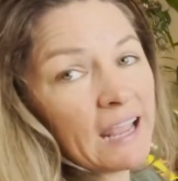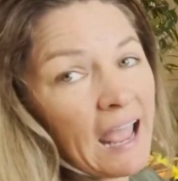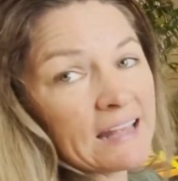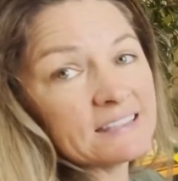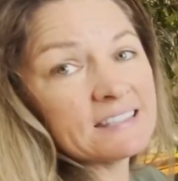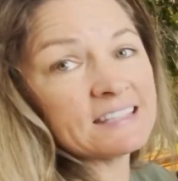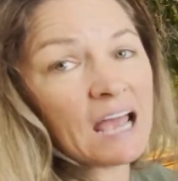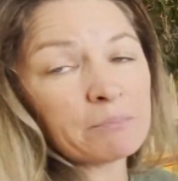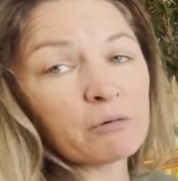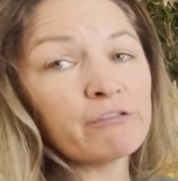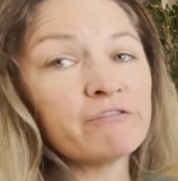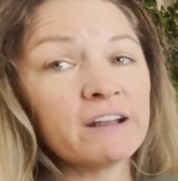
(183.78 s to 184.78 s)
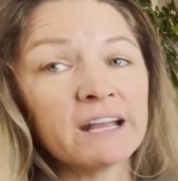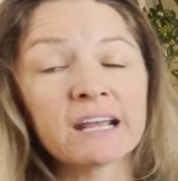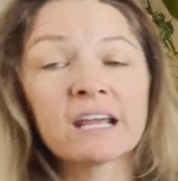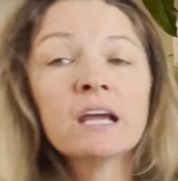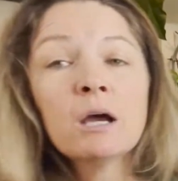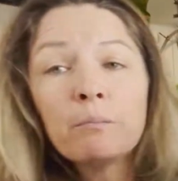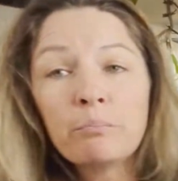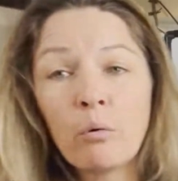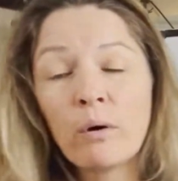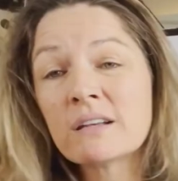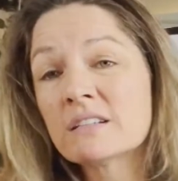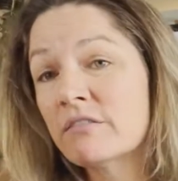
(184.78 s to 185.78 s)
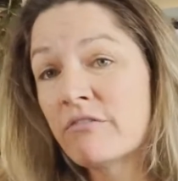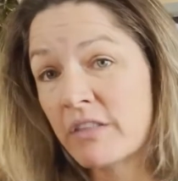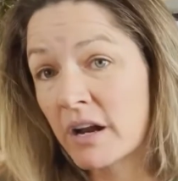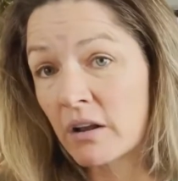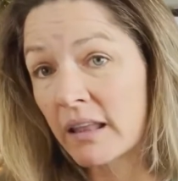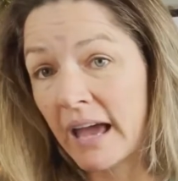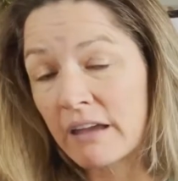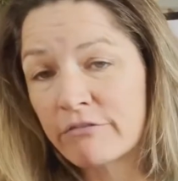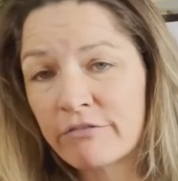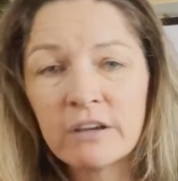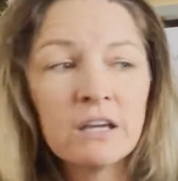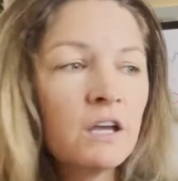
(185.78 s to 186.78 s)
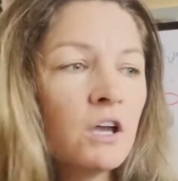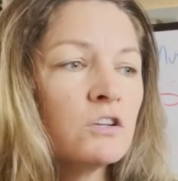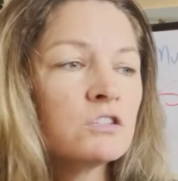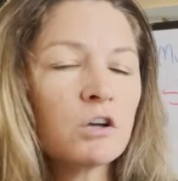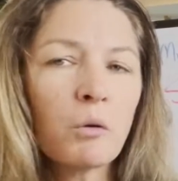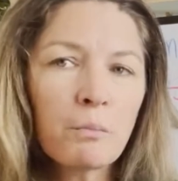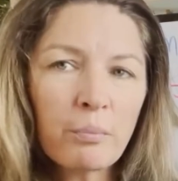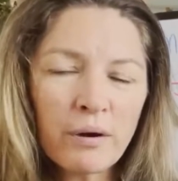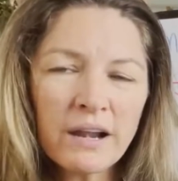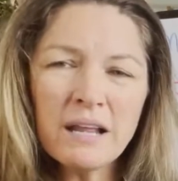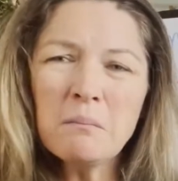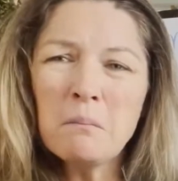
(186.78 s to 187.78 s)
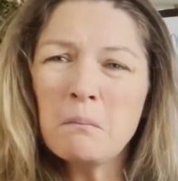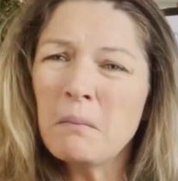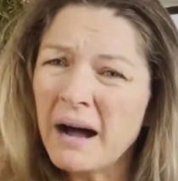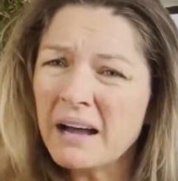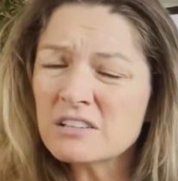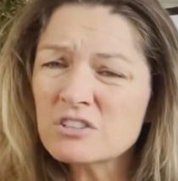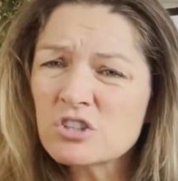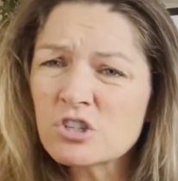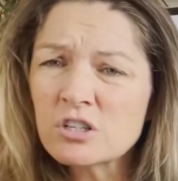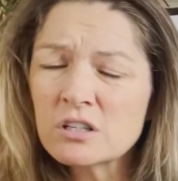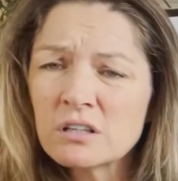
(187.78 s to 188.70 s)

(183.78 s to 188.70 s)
and saprophytic point of their life. So pretty much